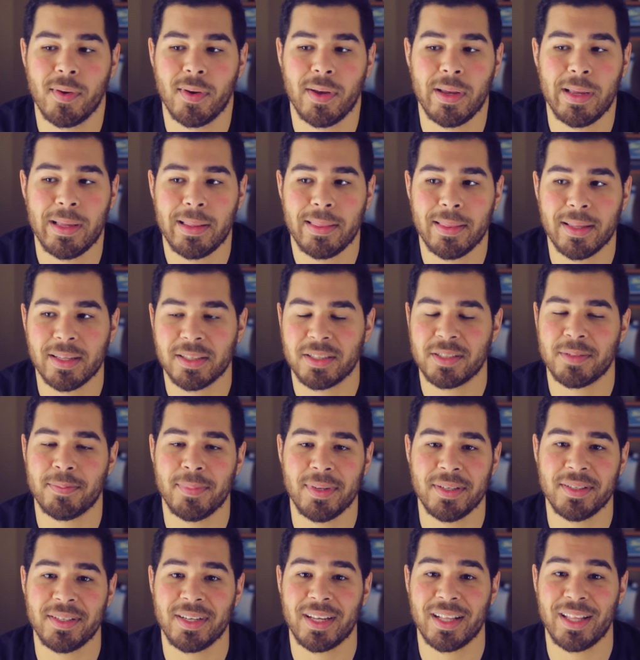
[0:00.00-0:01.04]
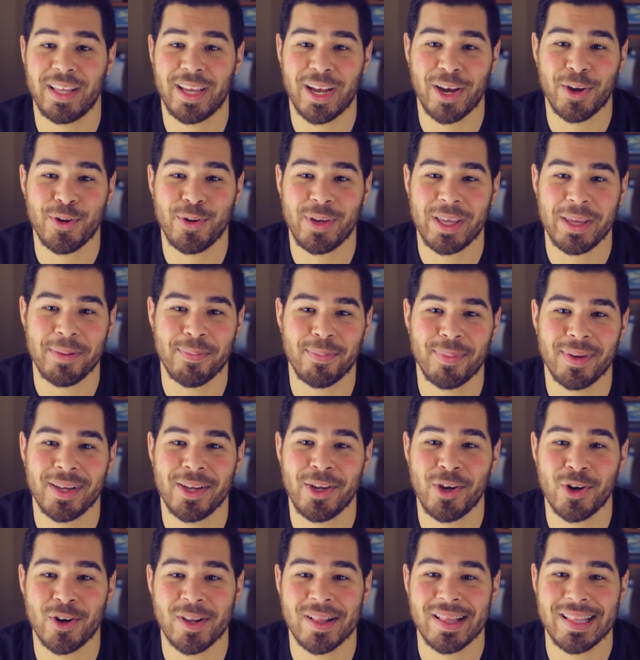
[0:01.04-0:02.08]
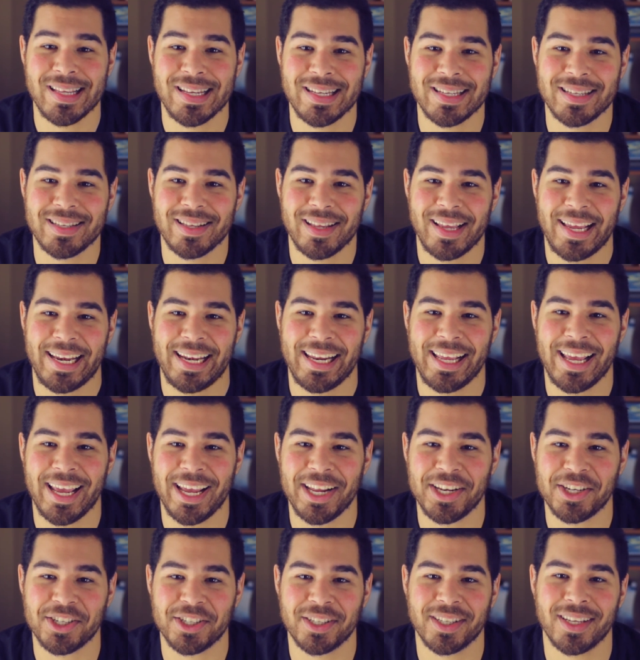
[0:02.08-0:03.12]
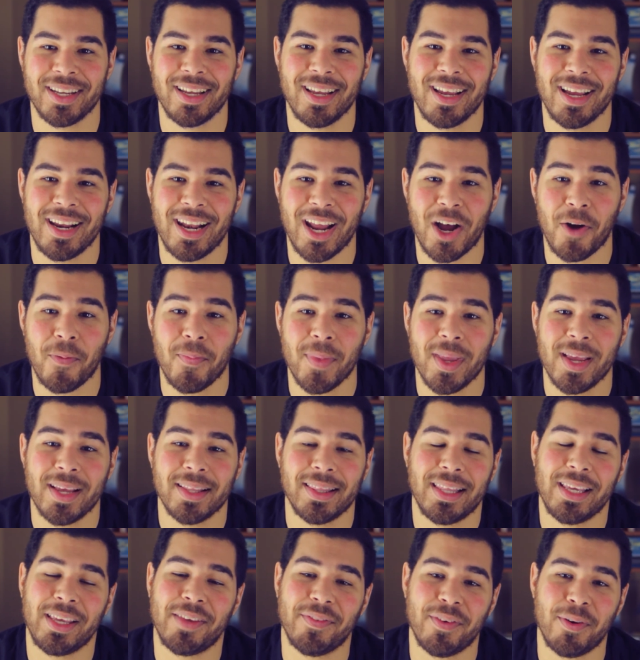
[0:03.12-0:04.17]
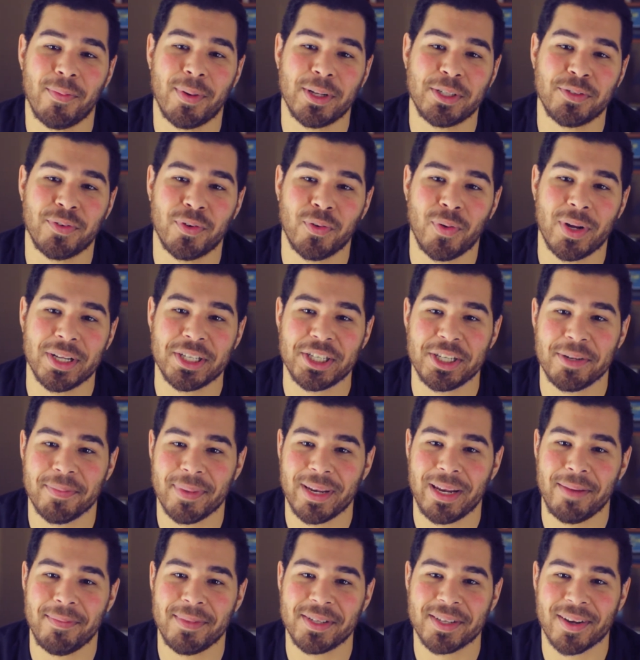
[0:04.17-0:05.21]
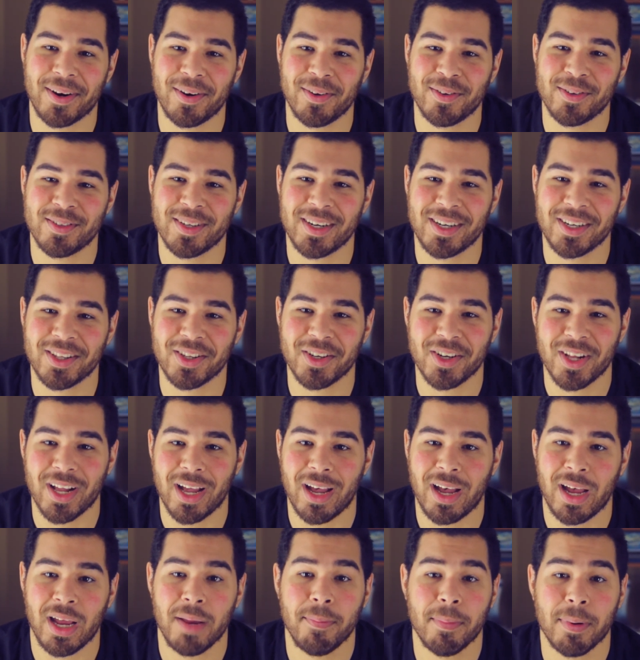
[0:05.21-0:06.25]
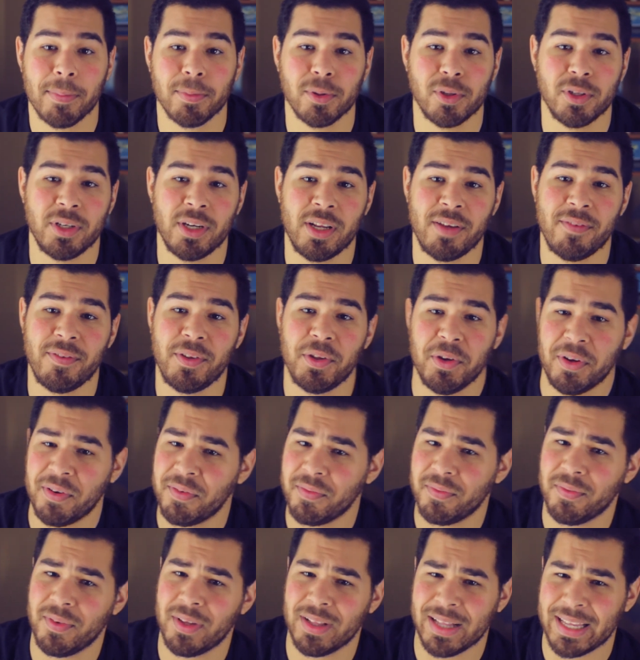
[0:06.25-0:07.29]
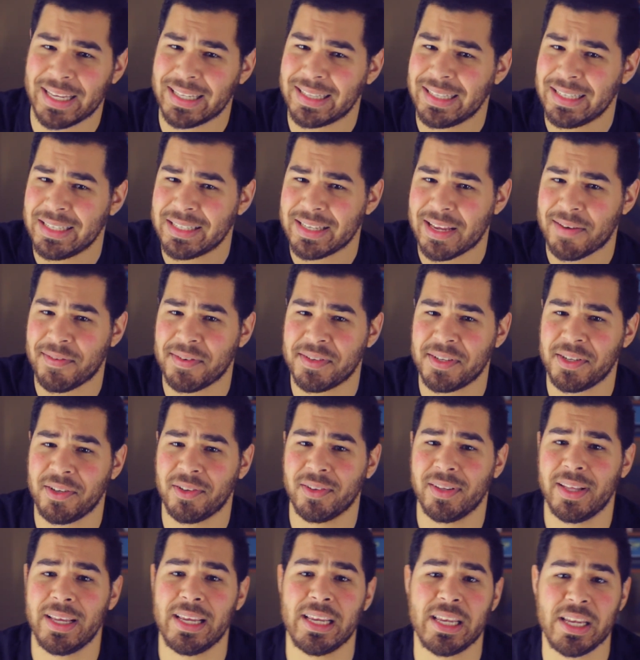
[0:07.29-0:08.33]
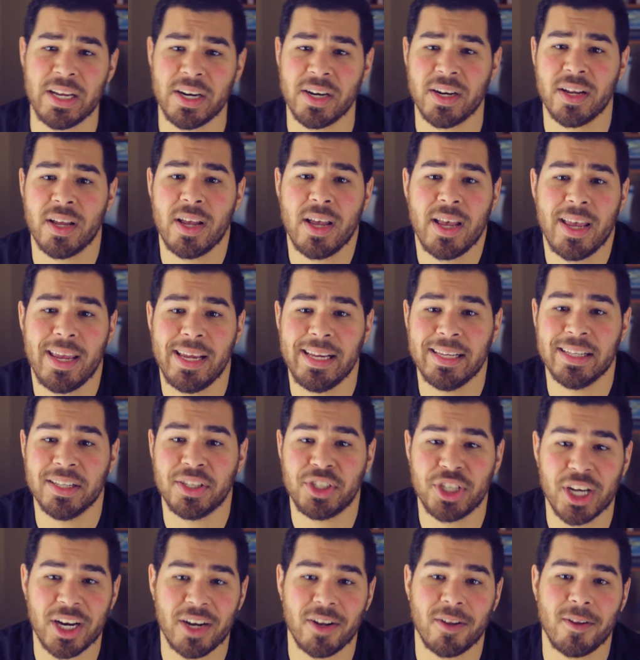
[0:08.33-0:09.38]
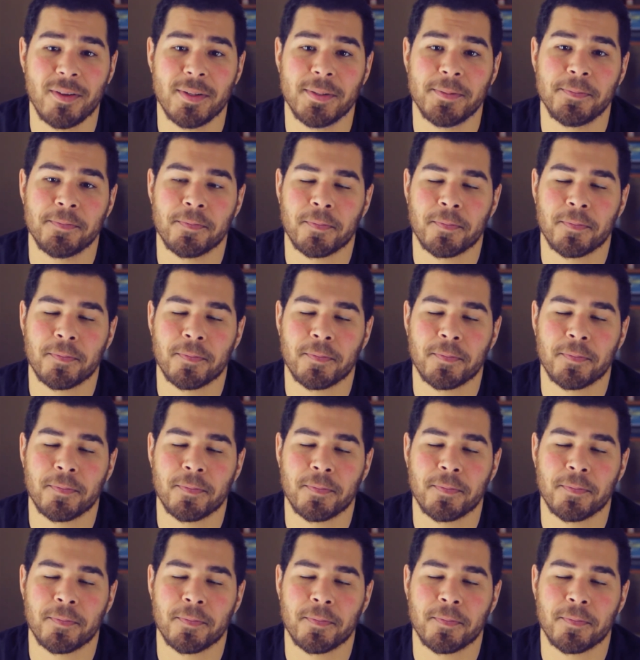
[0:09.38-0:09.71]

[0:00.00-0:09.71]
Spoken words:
And that's basically how you keep your list engaged. Now, thank you very much for watching. My name is Carlos Arthur. I am uploading a video like this every single day here in the channel.